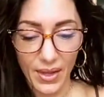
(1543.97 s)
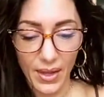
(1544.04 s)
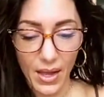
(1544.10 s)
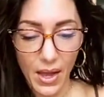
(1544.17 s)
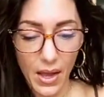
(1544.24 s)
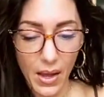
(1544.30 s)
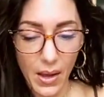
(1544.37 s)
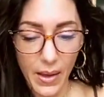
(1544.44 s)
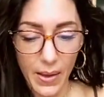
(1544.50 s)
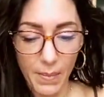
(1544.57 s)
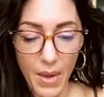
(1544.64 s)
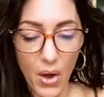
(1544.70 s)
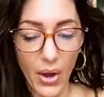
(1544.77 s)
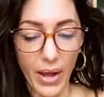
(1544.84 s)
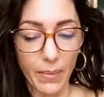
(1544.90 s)

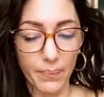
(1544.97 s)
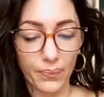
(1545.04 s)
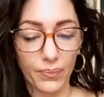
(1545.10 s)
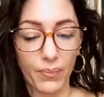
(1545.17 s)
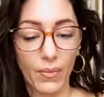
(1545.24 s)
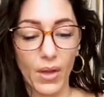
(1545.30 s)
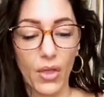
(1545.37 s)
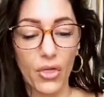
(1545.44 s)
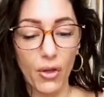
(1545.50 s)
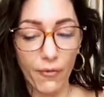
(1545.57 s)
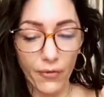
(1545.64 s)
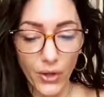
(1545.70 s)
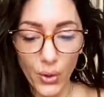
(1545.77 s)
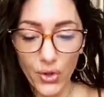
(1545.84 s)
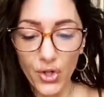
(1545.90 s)
Okay. The
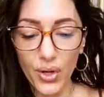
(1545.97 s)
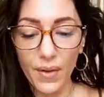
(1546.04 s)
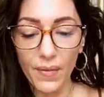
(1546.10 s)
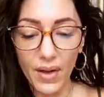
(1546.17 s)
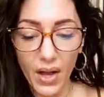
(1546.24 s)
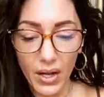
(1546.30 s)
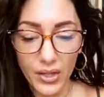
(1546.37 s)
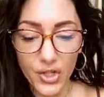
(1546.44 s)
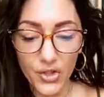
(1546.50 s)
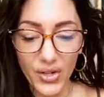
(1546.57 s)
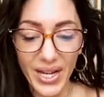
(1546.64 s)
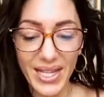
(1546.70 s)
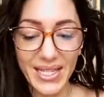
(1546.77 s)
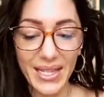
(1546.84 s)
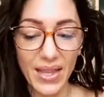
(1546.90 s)
future of a country
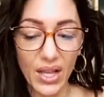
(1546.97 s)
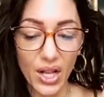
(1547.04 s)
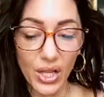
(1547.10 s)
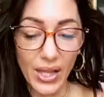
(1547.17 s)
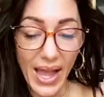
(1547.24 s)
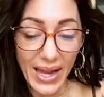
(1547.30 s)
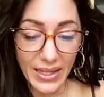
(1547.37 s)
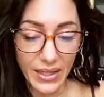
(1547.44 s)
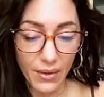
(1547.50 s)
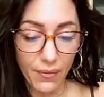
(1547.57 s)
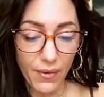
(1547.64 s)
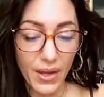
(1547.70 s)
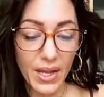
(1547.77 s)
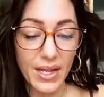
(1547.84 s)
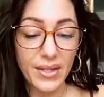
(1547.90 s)
is in the collective
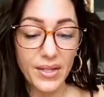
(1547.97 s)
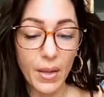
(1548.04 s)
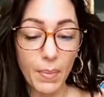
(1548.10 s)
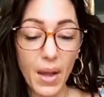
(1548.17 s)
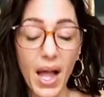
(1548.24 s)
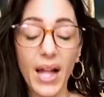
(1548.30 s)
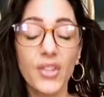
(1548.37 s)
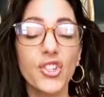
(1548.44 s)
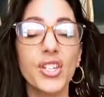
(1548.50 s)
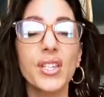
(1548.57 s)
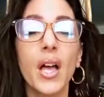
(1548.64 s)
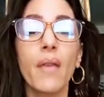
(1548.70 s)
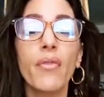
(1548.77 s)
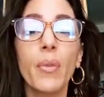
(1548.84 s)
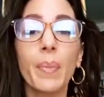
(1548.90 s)
subconscious
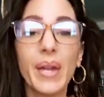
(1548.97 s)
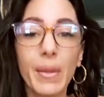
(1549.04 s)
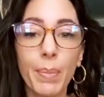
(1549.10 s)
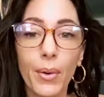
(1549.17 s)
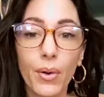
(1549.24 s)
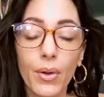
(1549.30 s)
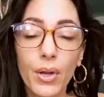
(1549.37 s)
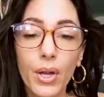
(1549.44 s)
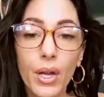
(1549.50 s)
of the people.